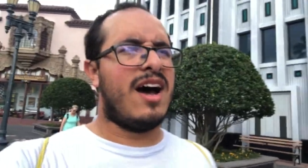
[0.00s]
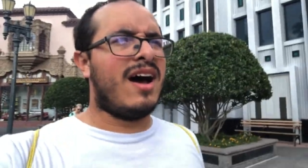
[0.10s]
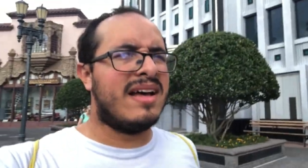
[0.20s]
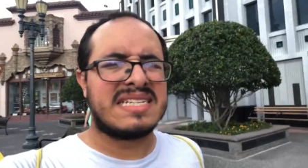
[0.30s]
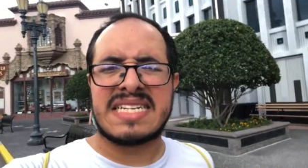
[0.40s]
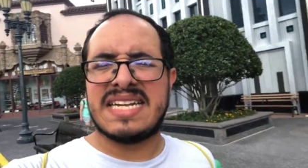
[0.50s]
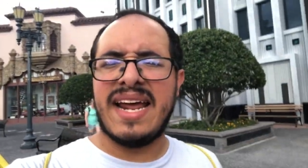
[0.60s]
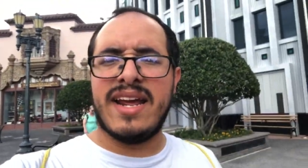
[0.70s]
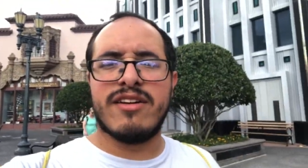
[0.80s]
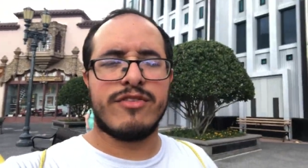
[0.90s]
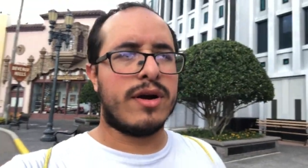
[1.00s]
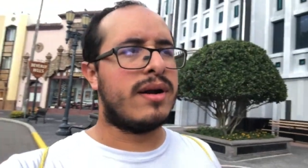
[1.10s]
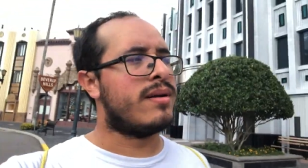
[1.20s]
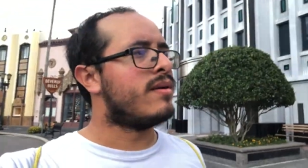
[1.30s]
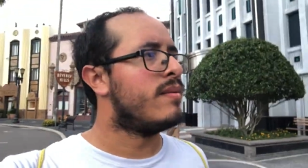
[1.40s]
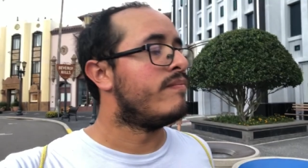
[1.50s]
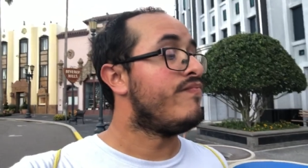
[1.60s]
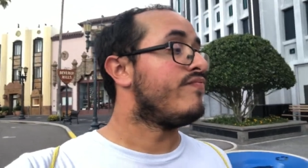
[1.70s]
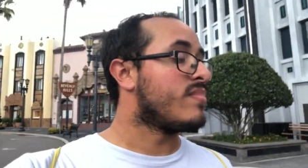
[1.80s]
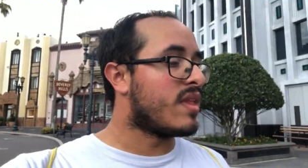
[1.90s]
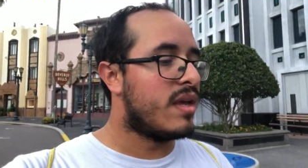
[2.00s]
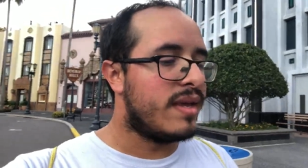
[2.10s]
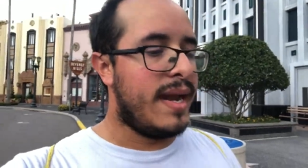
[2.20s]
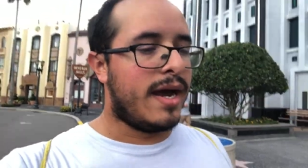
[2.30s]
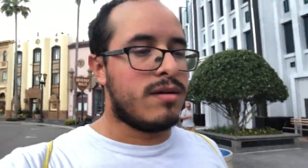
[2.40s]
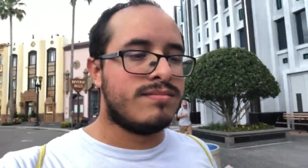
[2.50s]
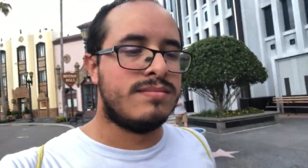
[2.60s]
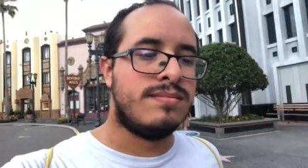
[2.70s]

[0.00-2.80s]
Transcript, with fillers: uh, it's exciting for, you know,